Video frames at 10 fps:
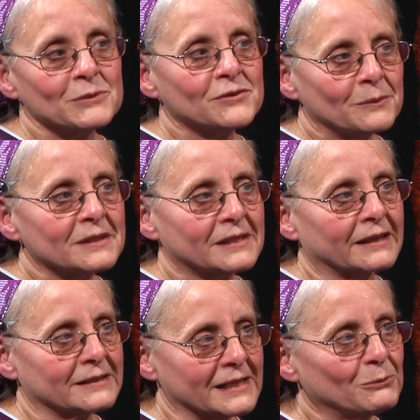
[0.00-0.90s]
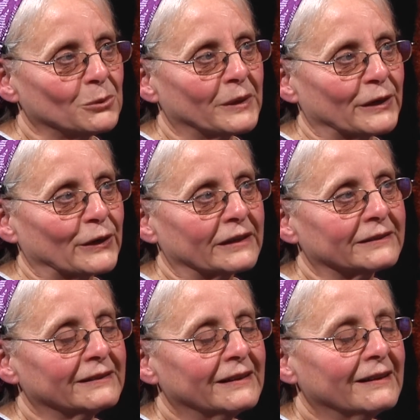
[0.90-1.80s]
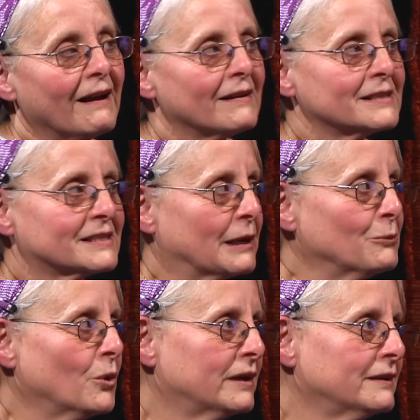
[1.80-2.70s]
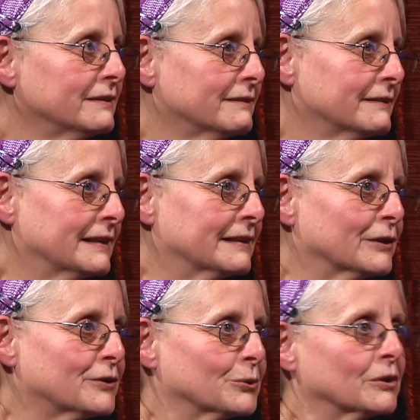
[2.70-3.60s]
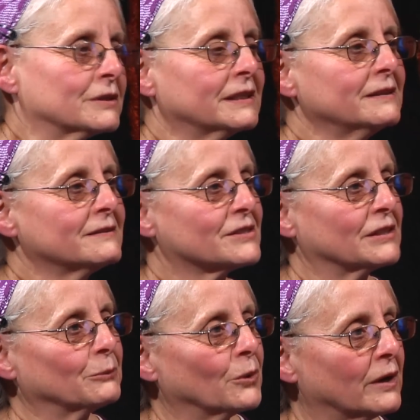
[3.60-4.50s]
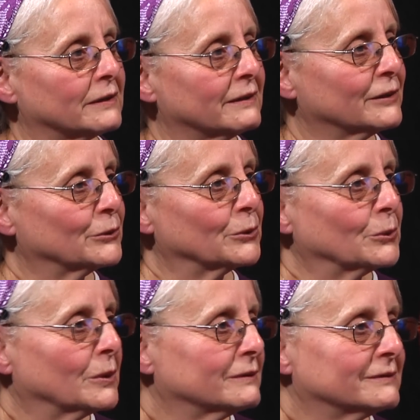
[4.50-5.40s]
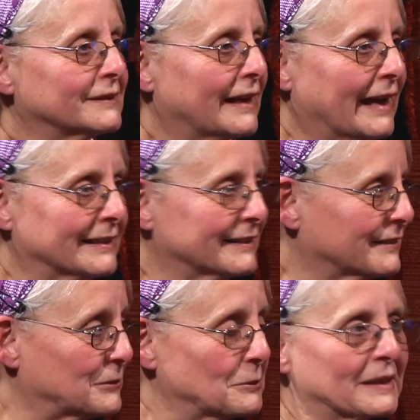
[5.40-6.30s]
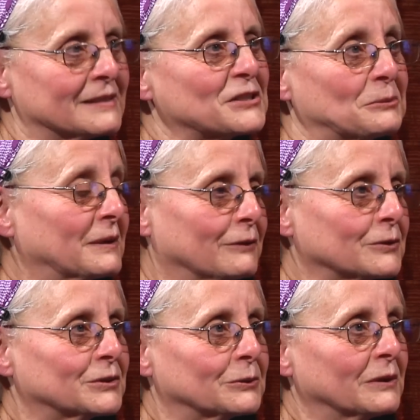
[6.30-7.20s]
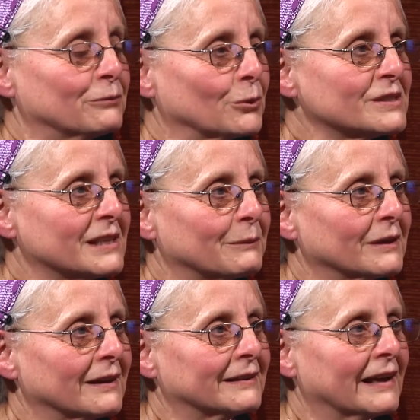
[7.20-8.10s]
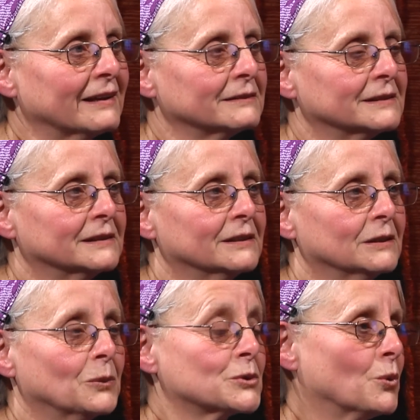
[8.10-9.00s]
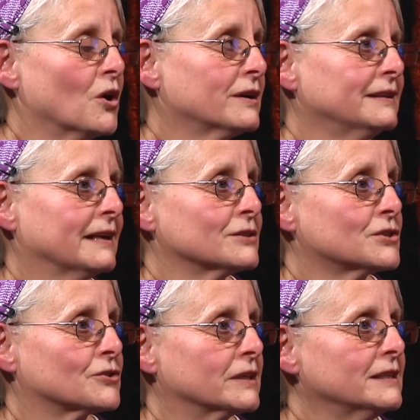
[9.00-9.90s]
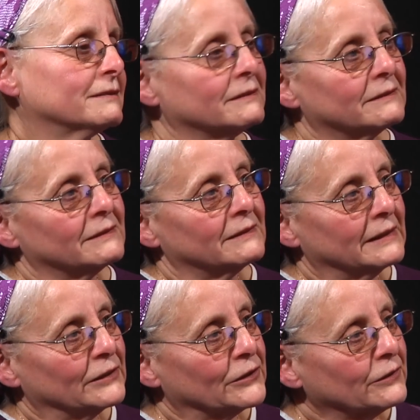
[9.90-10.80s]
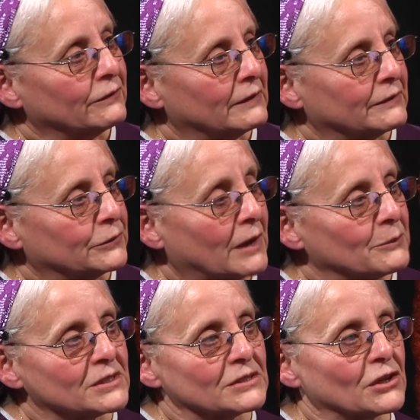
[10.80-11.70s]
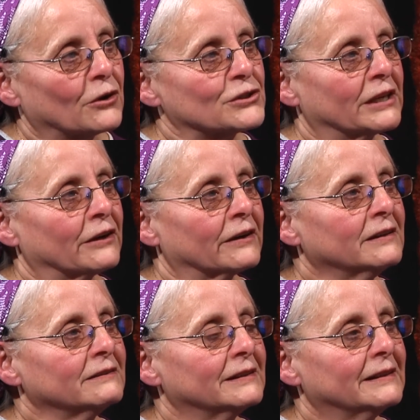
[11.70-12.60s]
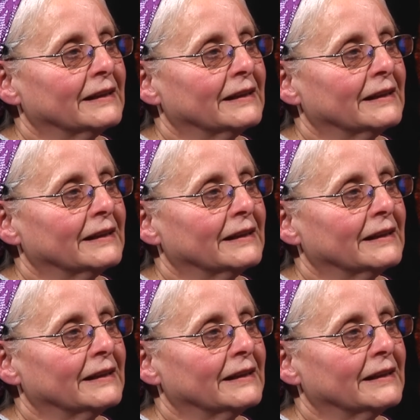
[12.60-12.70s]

It comes from the Second Temple period. Mm-hmm. Someone in authority, someone who had the means to be able to afford something like that, was walking down the street near the Robinson's Arch area.